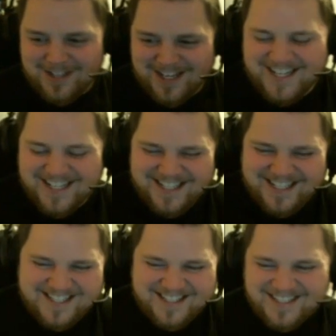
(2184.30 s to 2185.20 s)

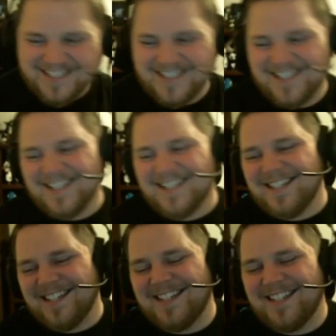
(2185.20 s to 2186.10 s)

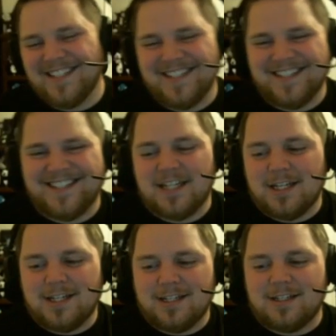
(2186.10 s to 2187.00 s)

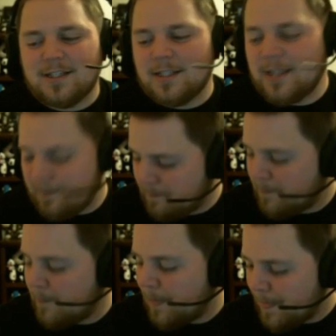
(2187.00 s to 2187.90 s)

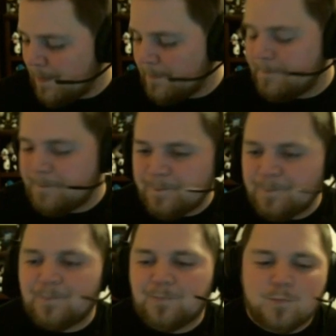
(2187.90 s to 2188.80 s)

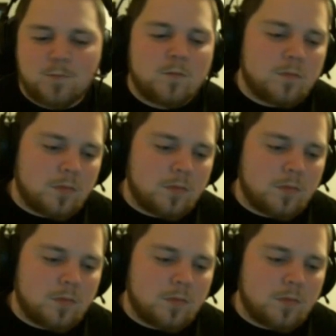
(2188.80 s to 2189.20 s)
This person isn't speaking.